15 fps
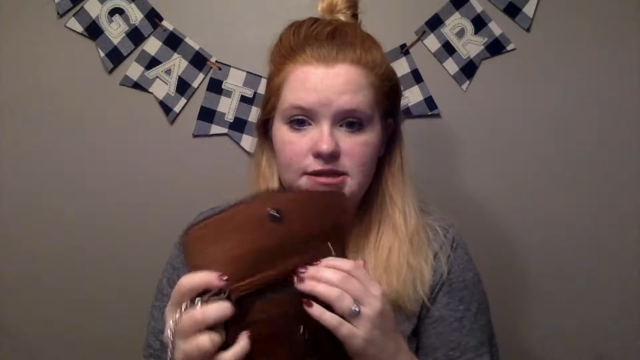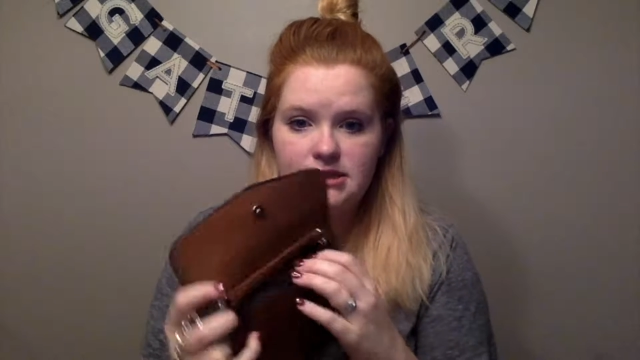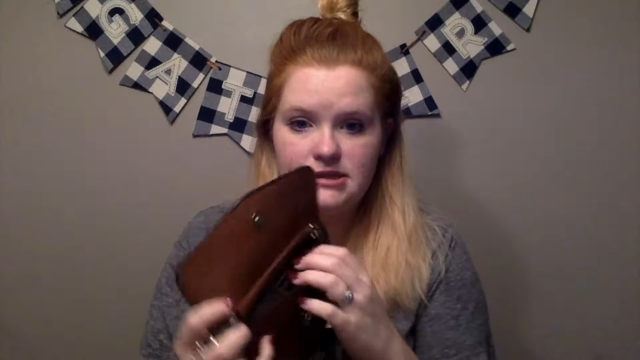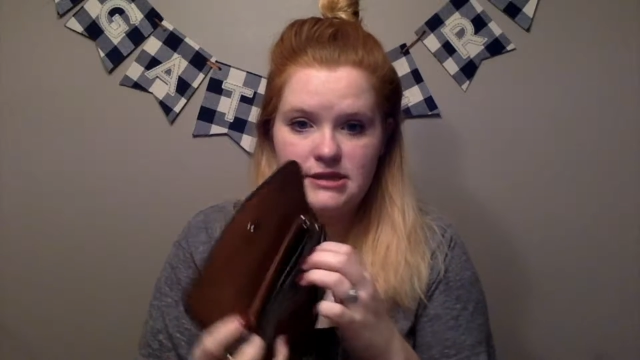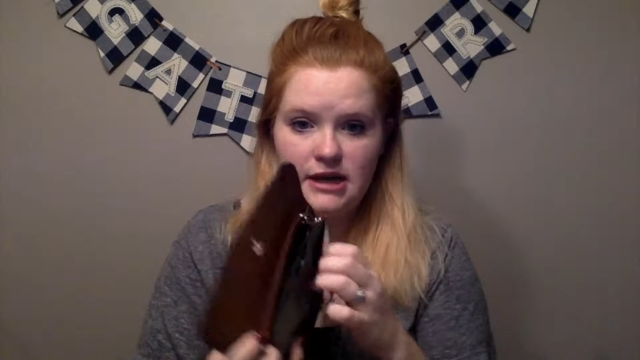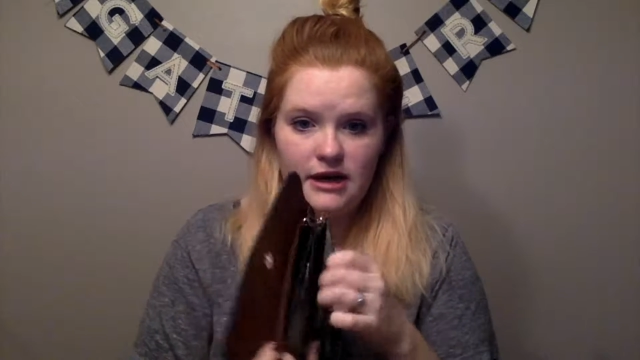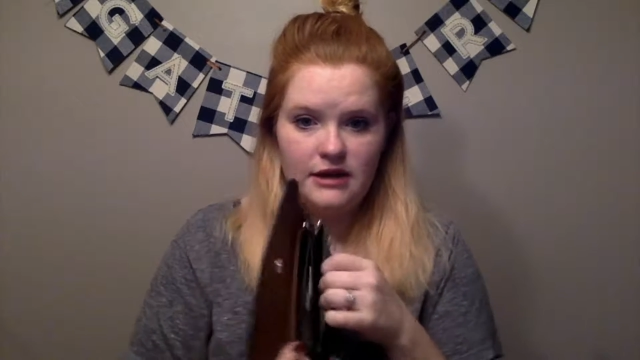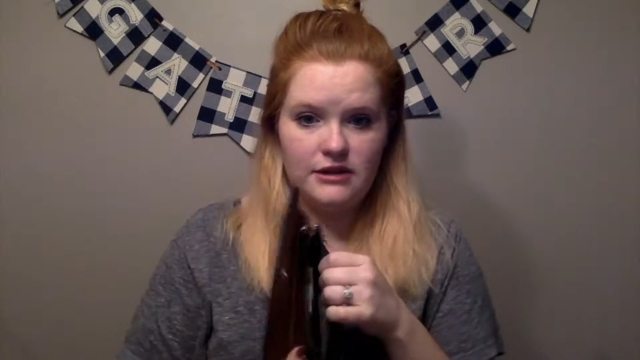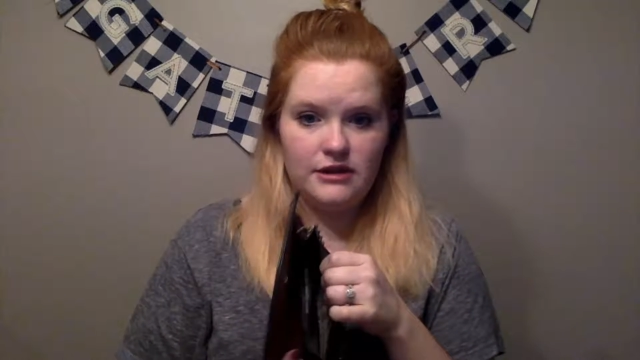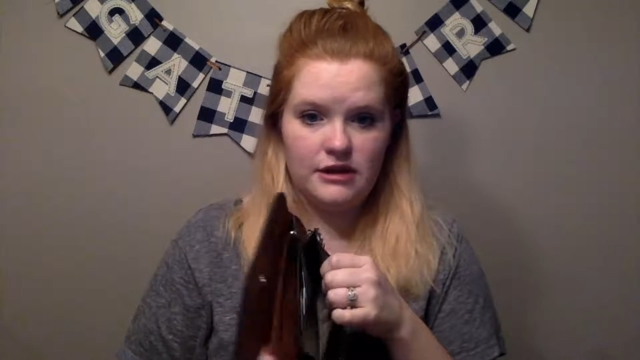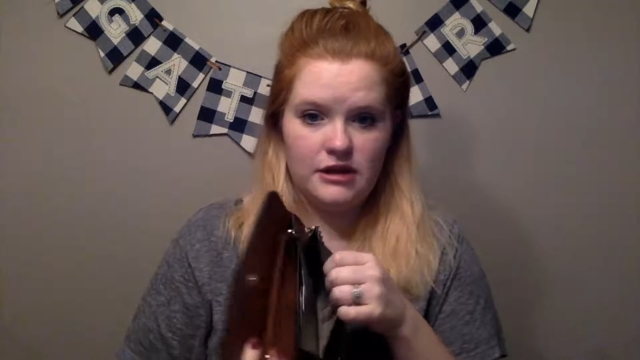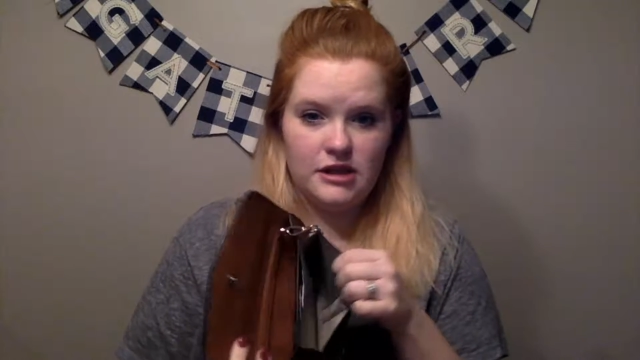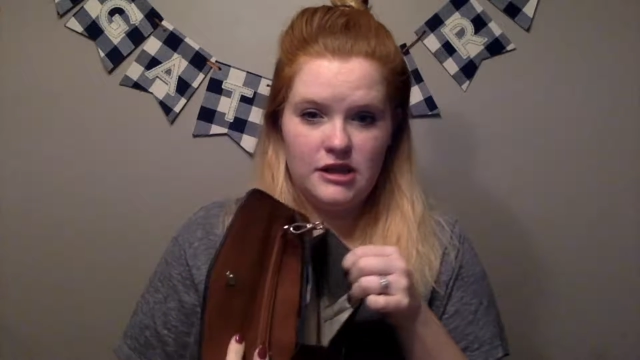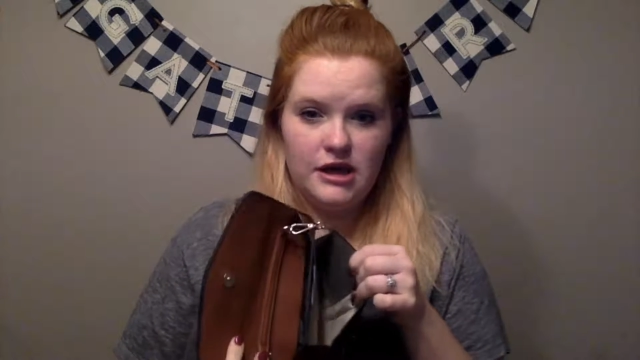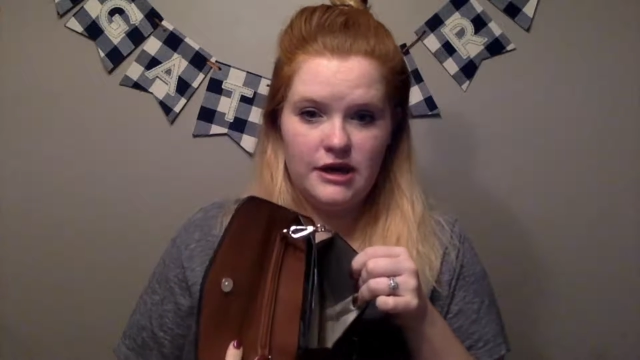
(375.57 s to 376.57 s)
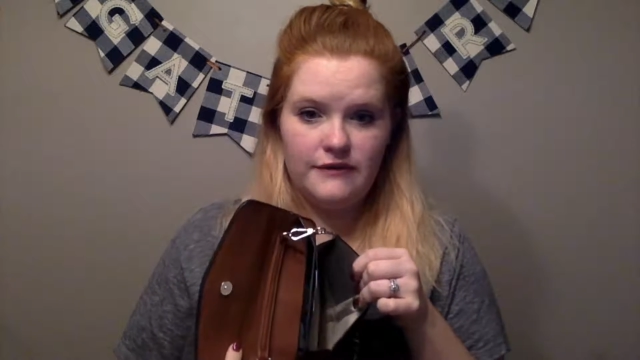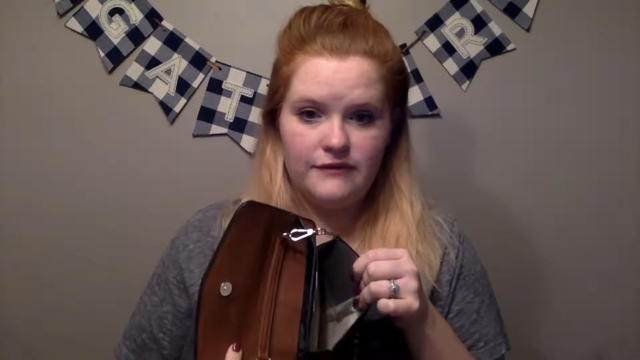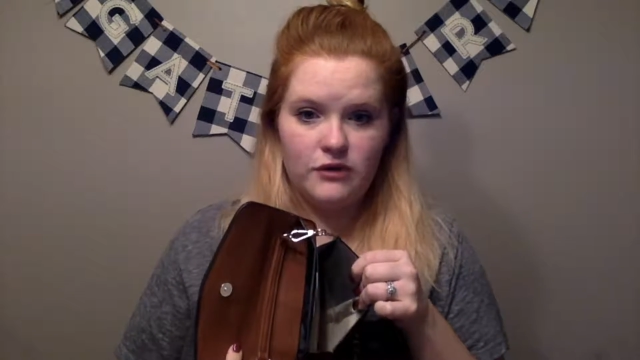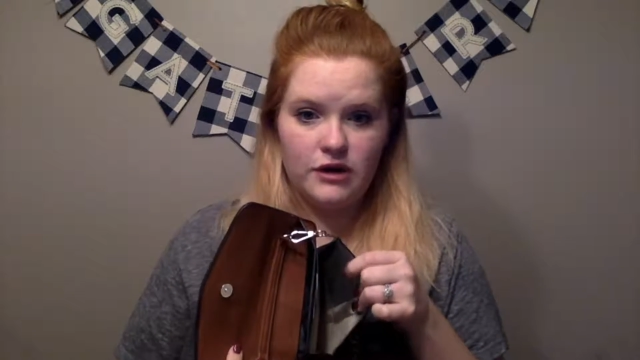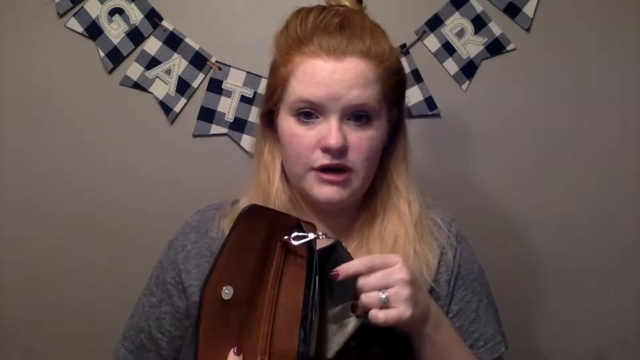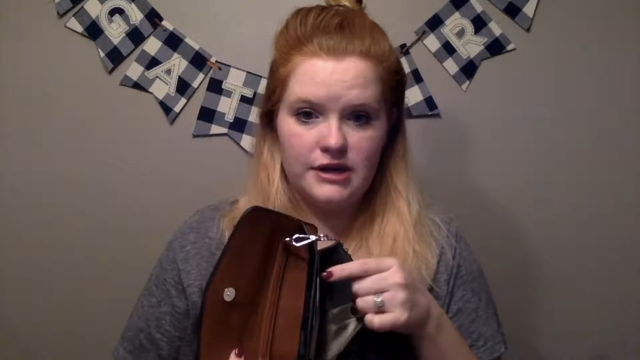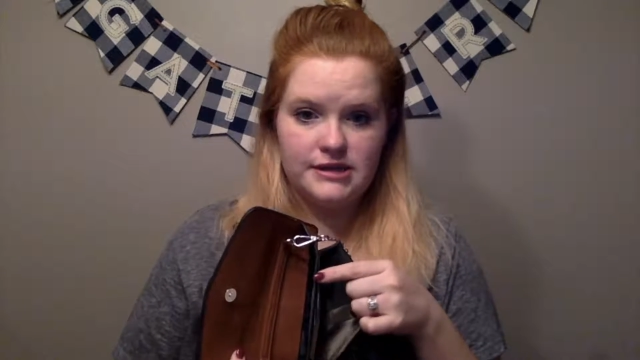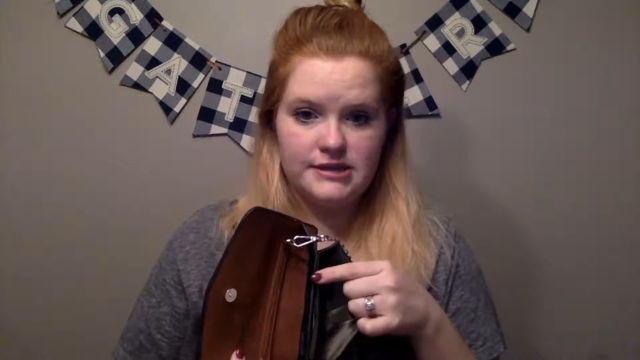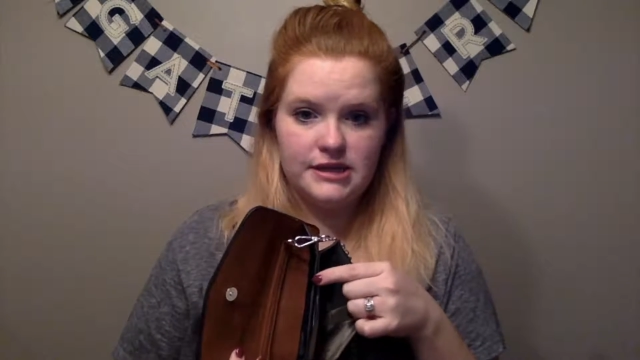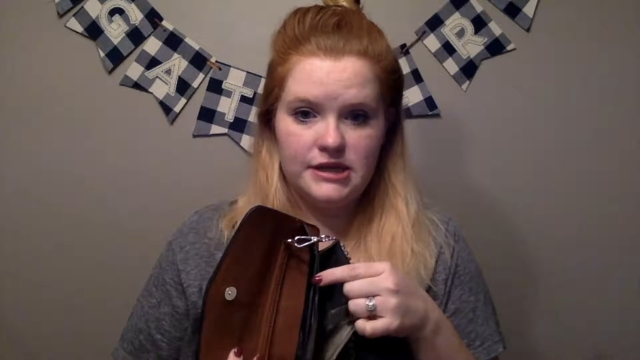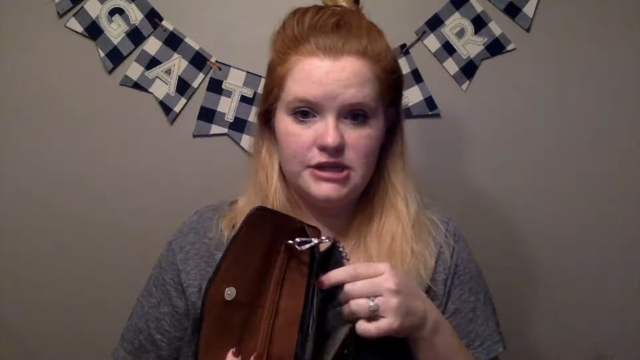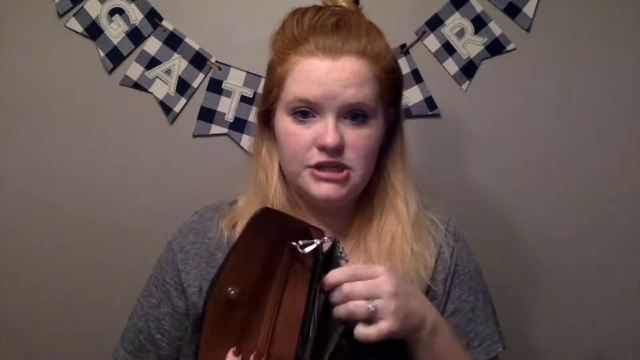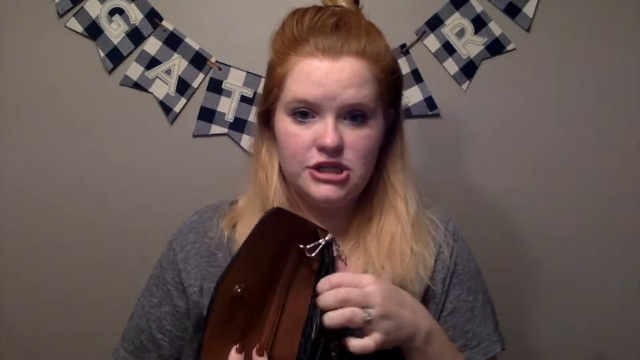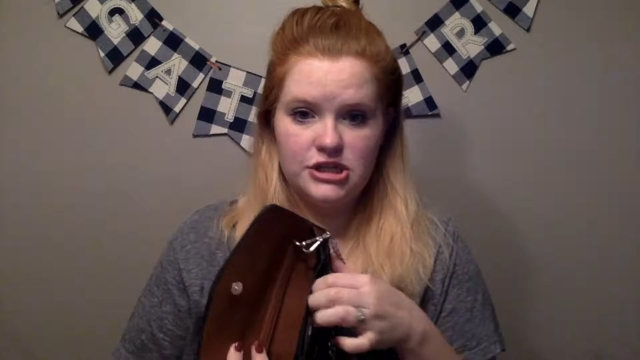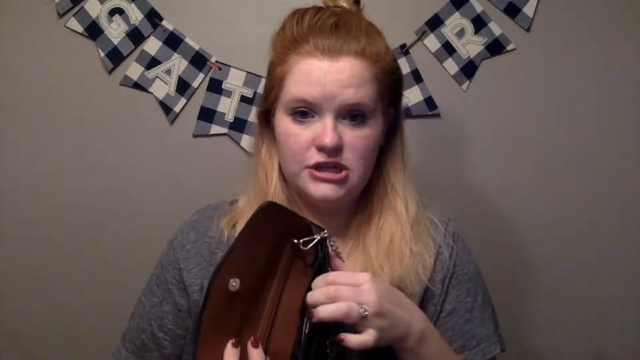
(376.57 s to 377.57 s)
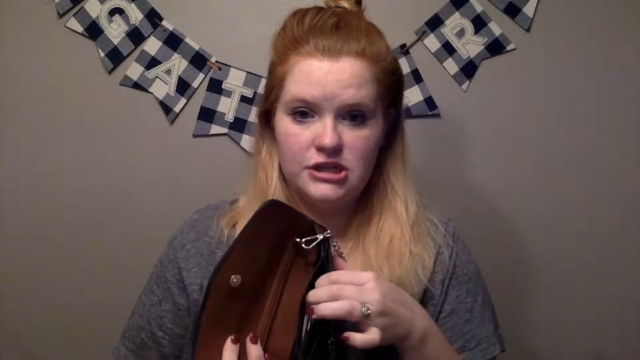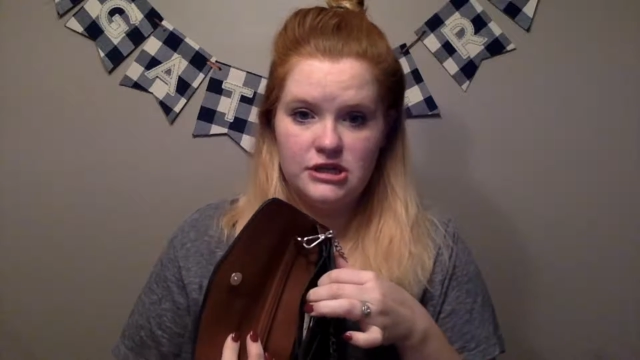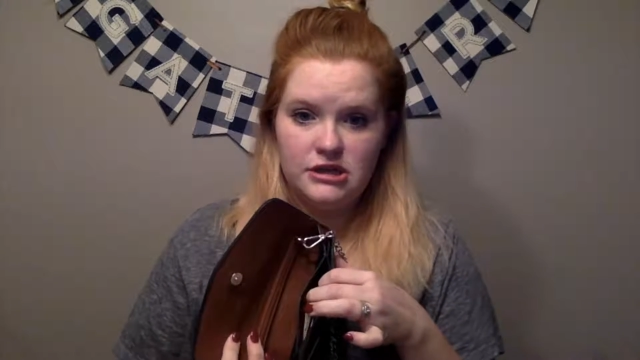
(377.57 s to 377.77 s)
It's got like a lot of organization.